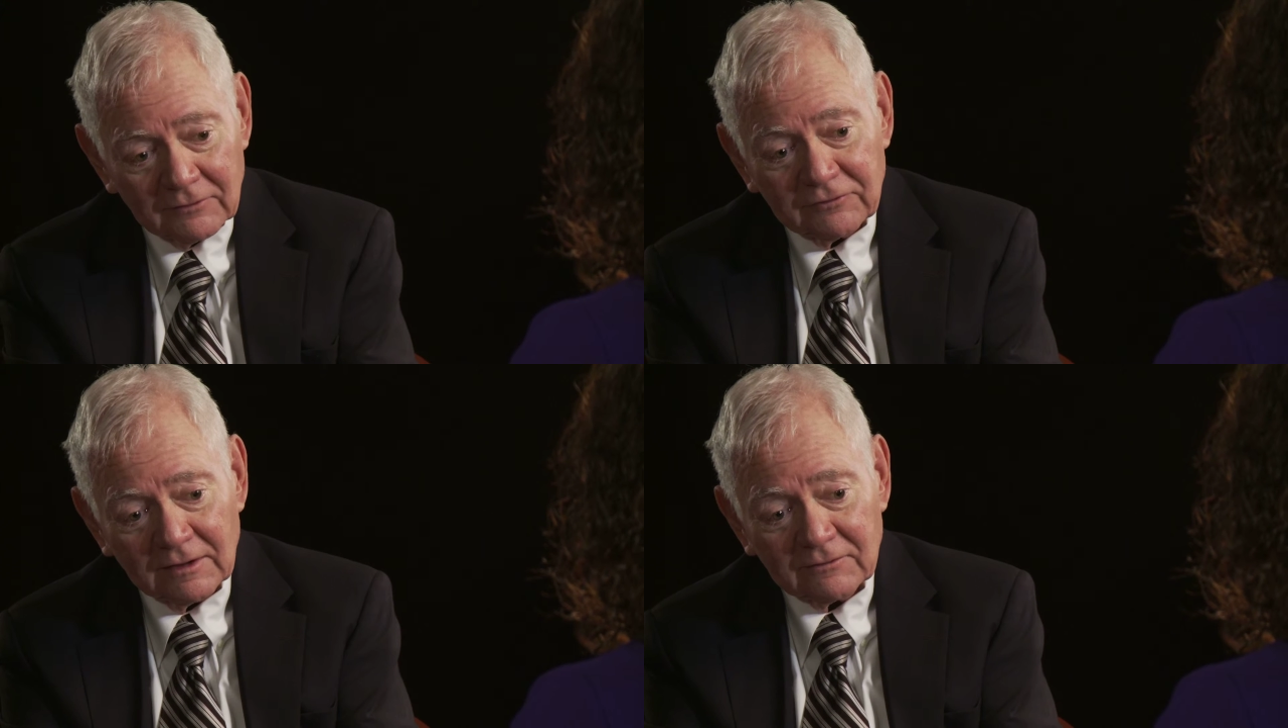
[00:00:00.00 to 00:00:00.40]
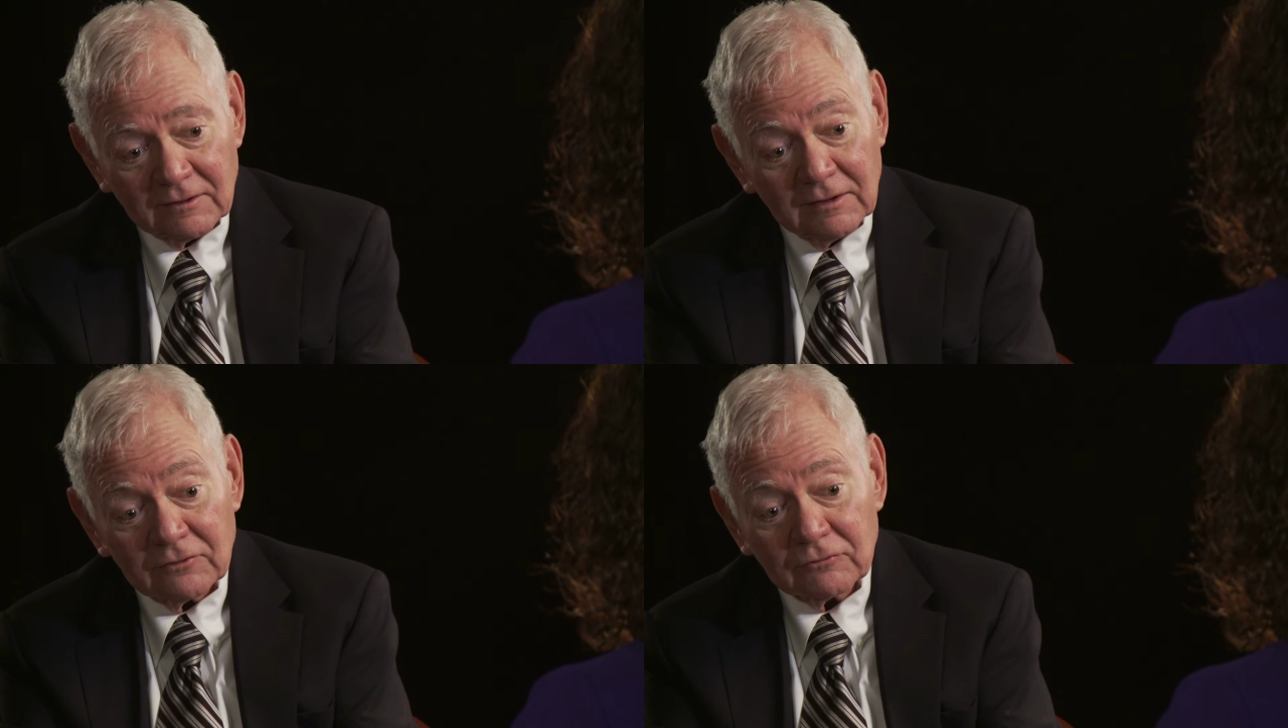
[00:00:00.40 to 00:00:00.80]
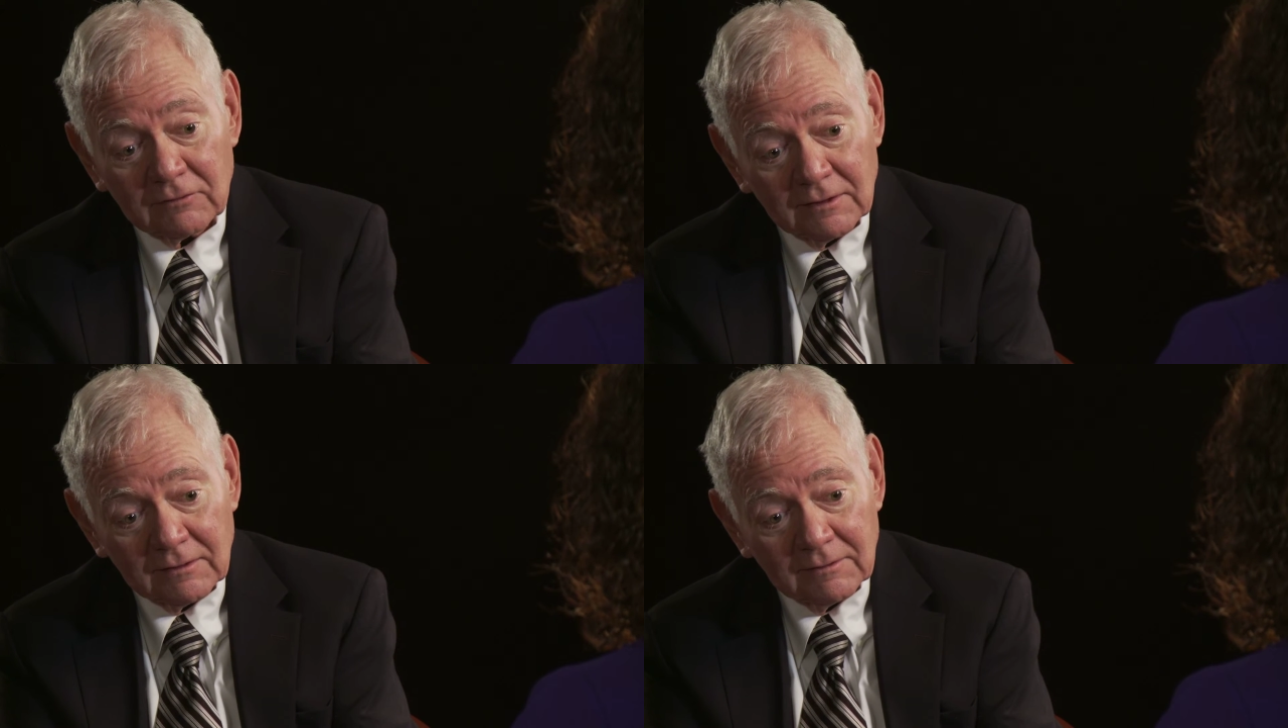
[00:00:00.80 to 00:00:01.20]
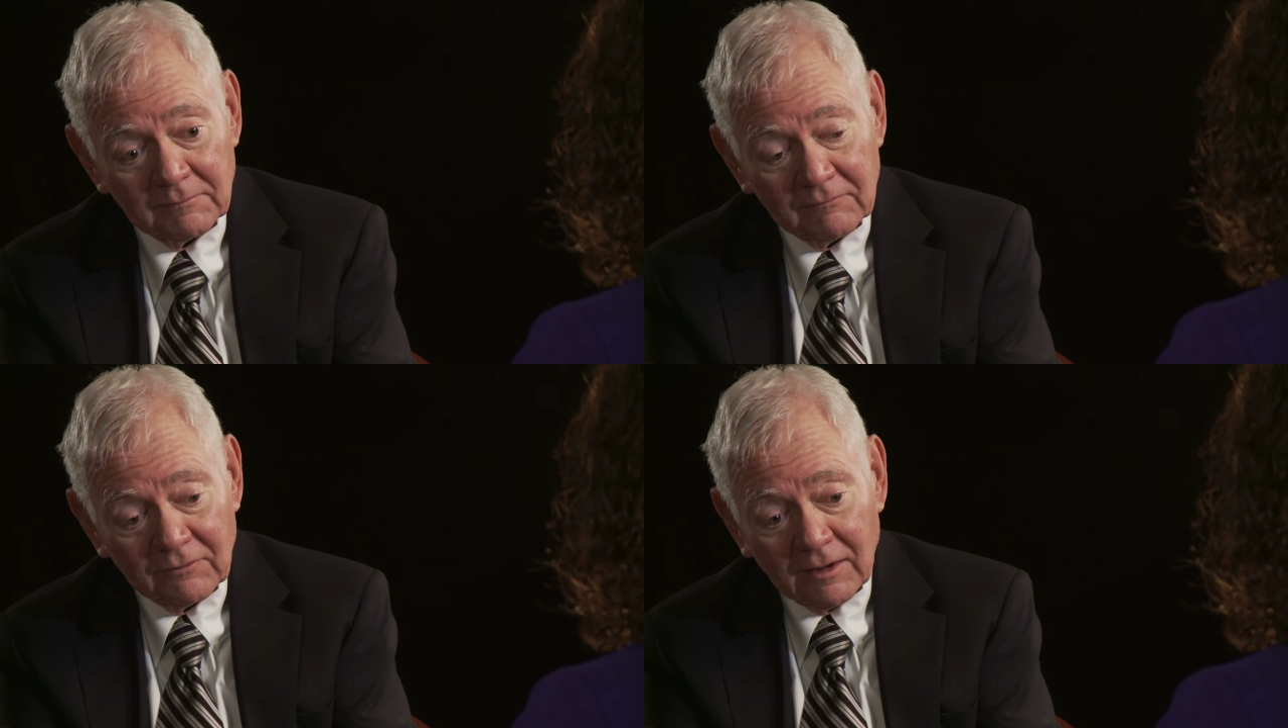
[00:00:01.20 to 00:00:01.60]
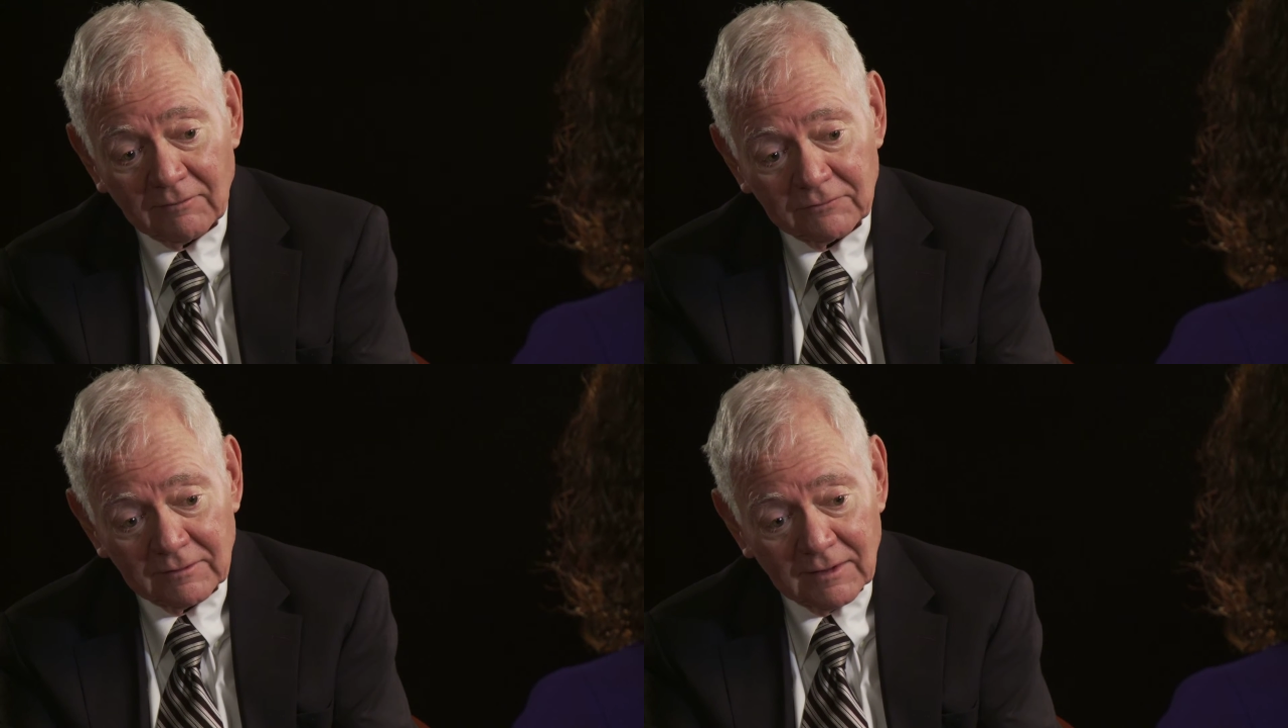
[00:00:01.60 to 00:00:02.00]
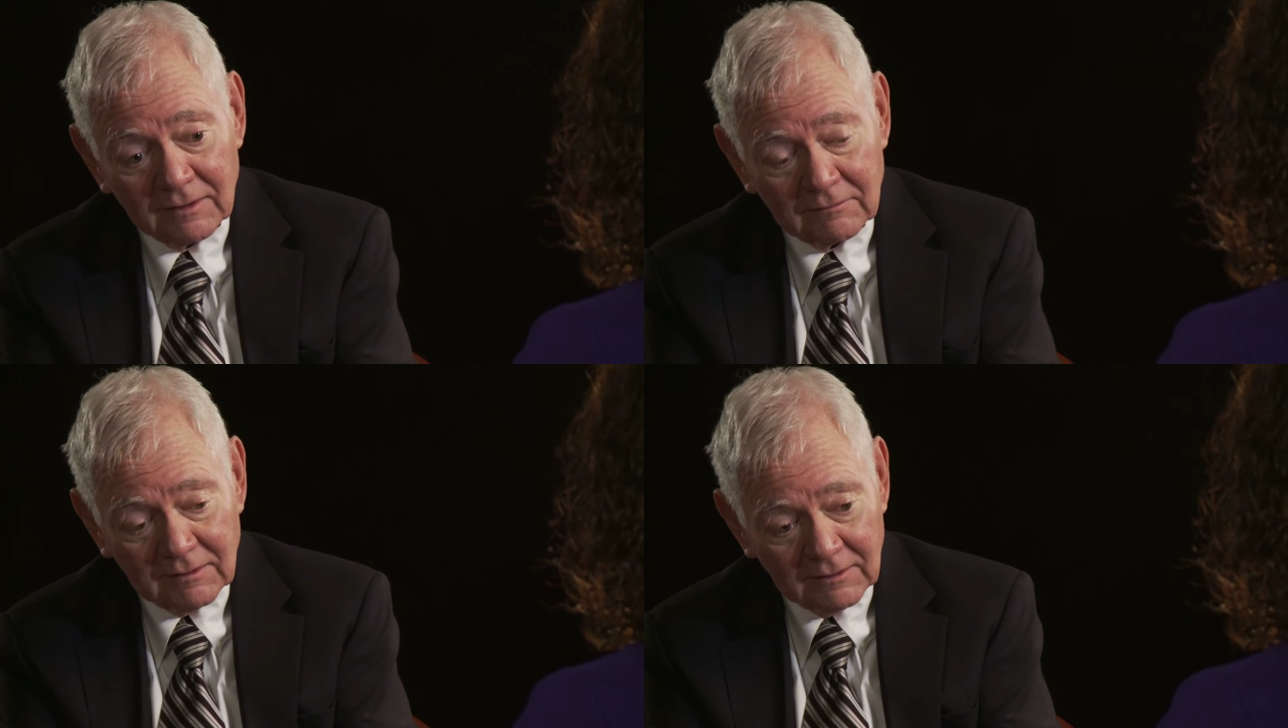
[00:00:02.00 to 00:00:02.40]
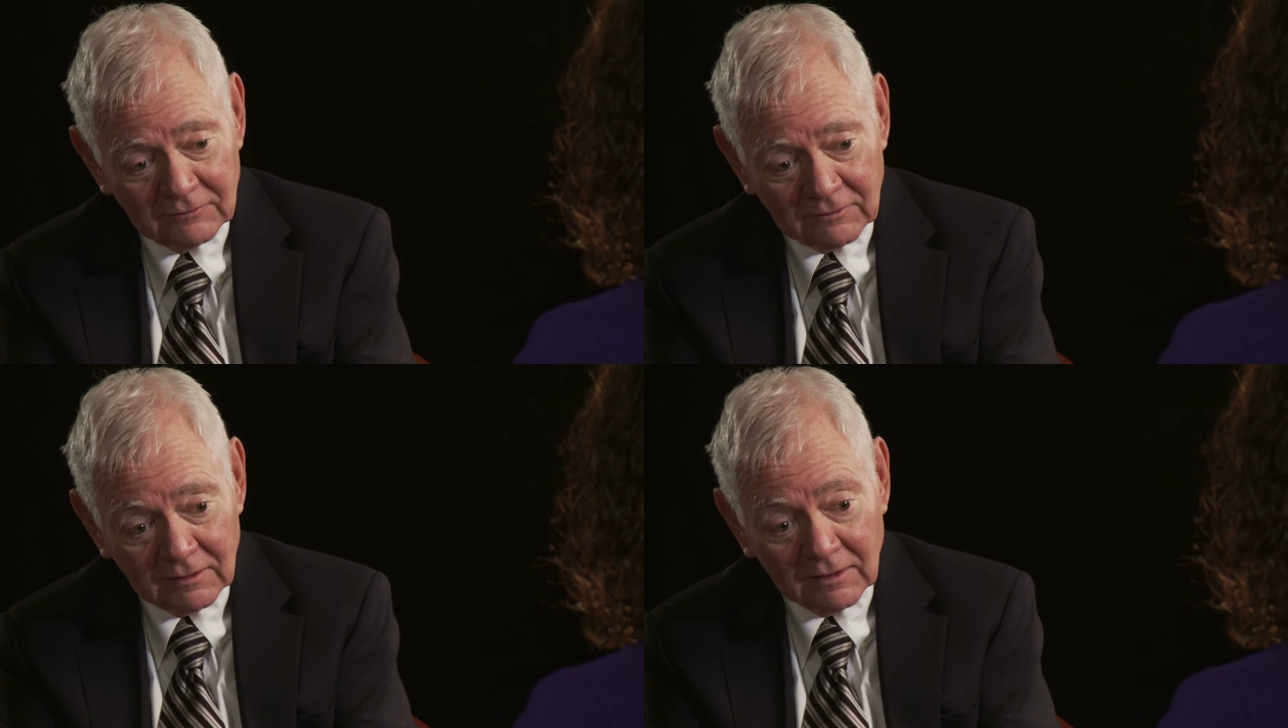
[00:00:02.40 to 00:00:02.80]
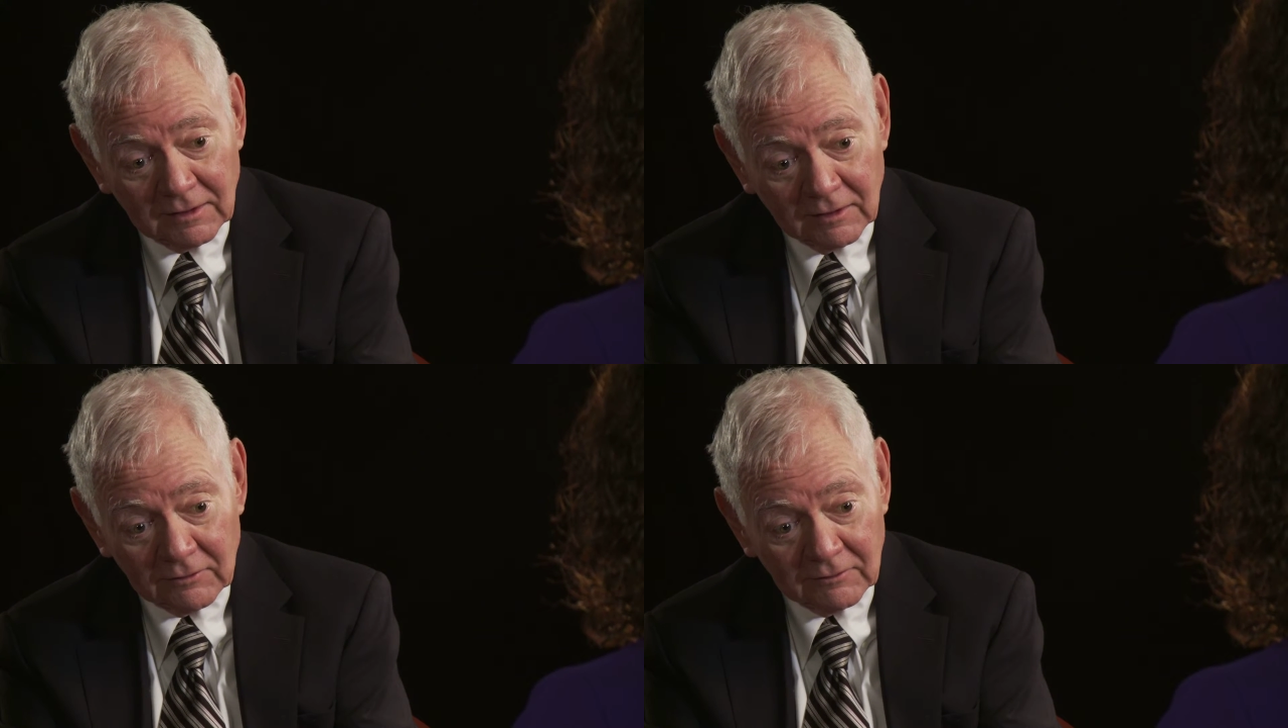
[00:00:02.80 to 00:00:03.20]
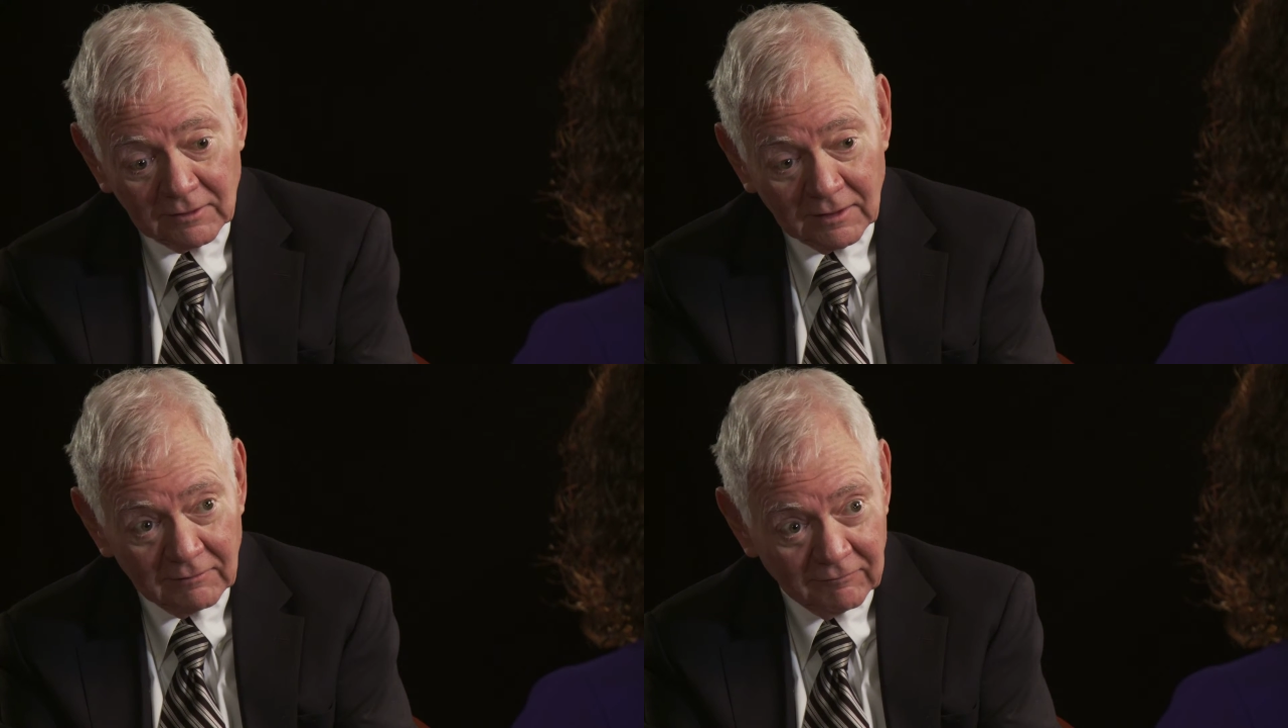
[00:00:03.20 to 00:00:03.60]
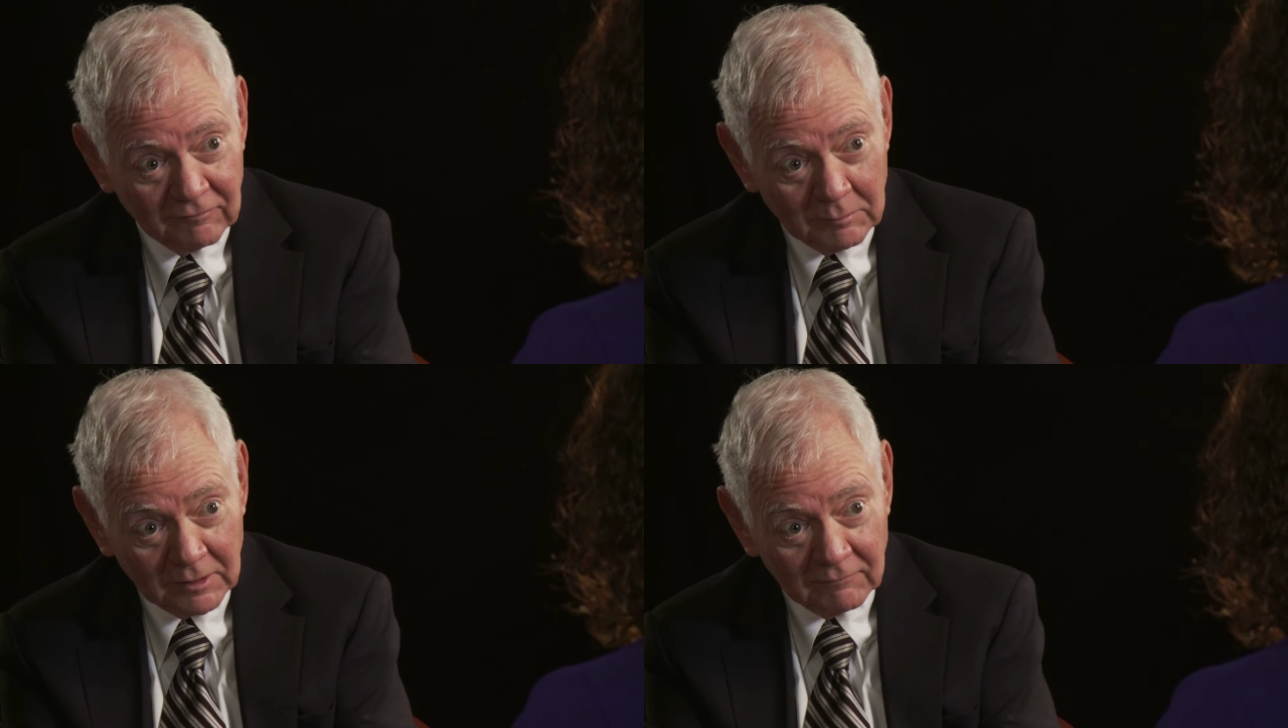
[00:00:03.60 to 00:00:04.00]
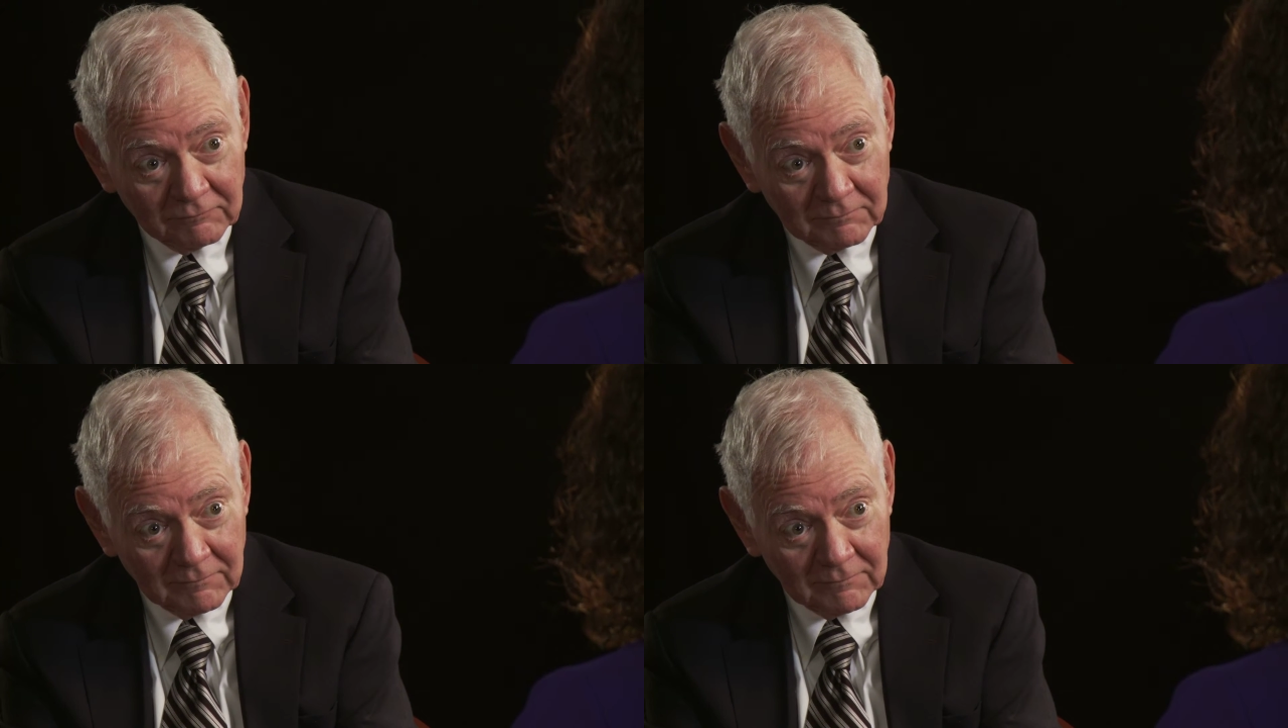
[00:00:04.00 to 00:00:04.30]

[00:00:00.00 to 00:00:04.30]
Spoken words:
a sense of history involved in that case like any other that I've ever been